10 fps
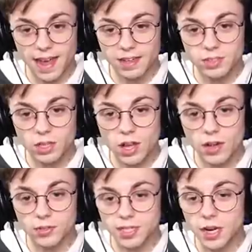
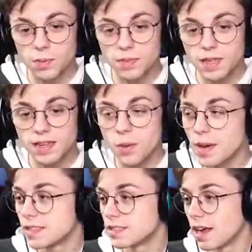Axolotls. They don't they don't
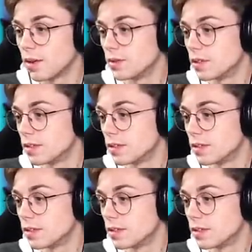make sound.